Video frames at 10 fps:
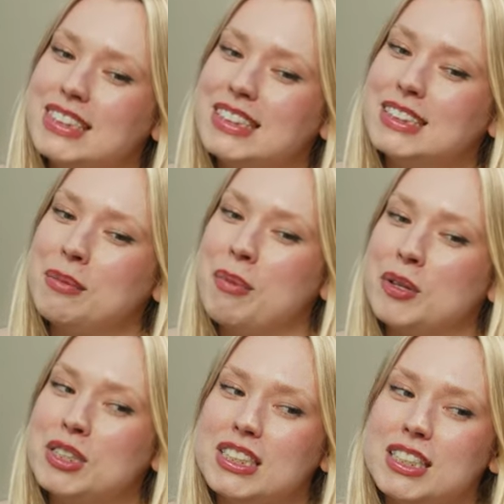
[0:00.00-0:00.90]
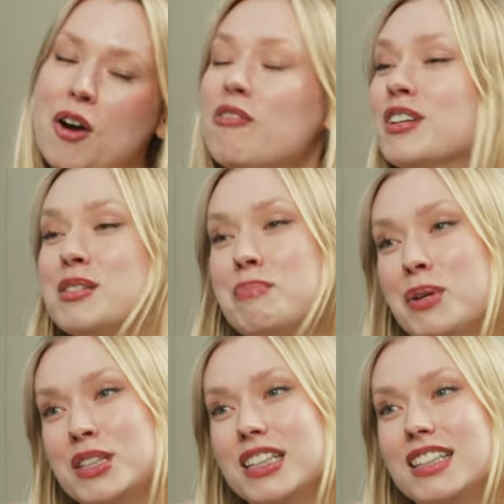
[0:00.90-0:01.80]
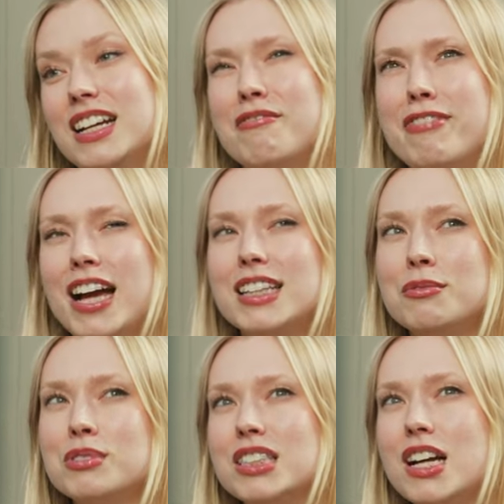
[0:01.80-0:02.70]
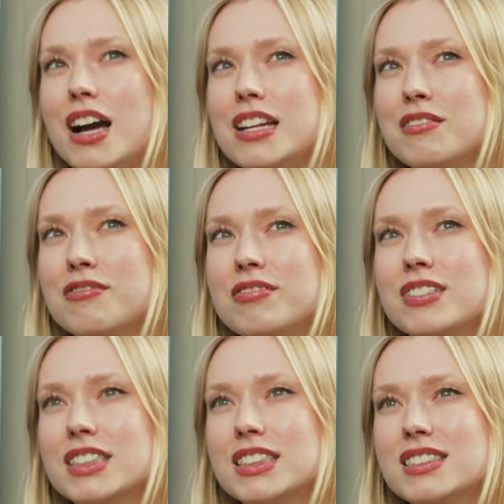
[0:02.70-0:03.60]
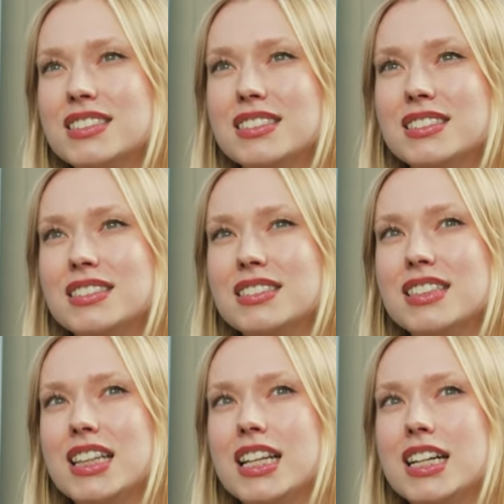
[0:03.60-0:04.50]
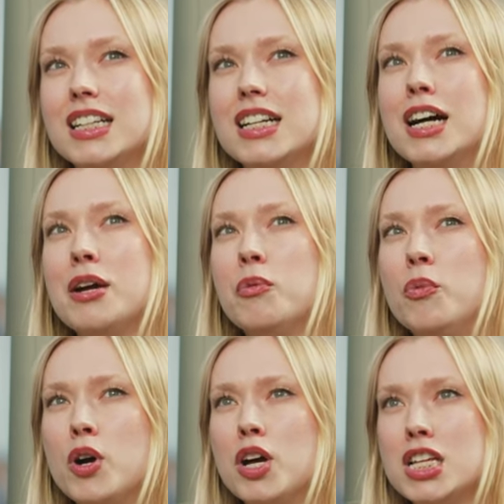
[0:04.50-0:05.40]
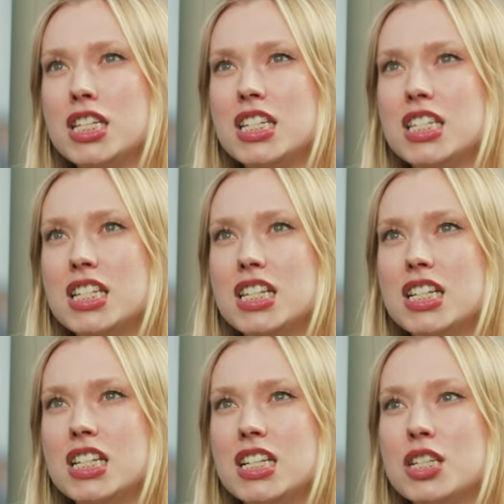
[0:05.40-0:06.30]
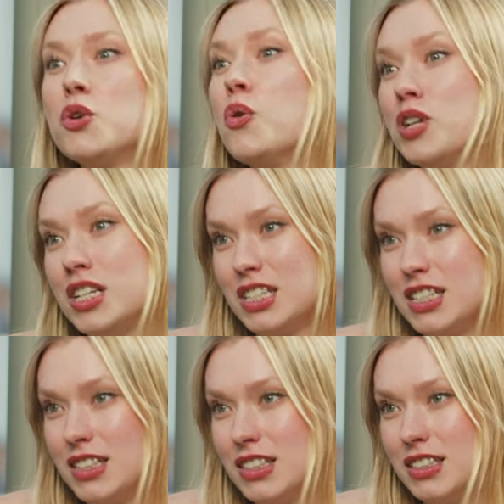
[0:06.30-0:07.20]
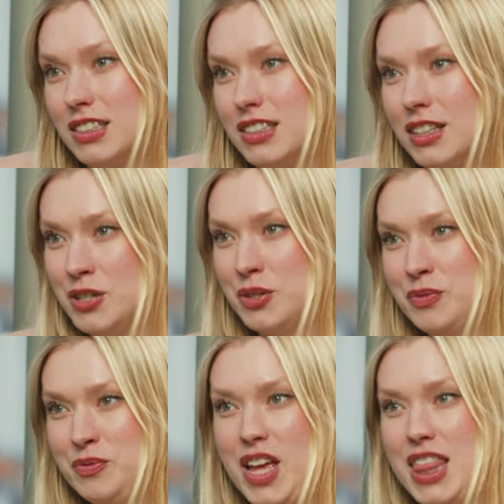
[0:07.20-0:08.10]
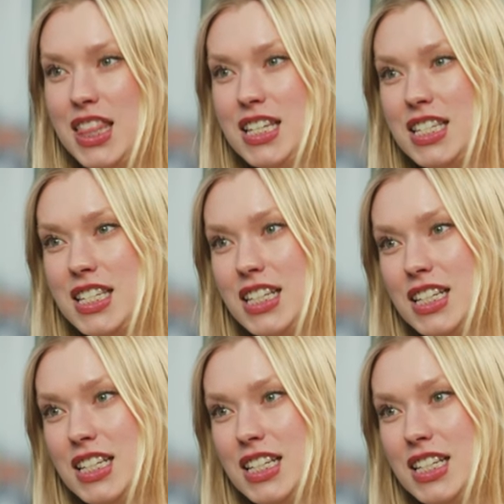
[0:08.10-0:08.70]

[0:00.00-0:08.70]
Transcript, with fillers: the most confidence building. And in fact, it was kind of like I was a tourist you know. In so this. What, they didn't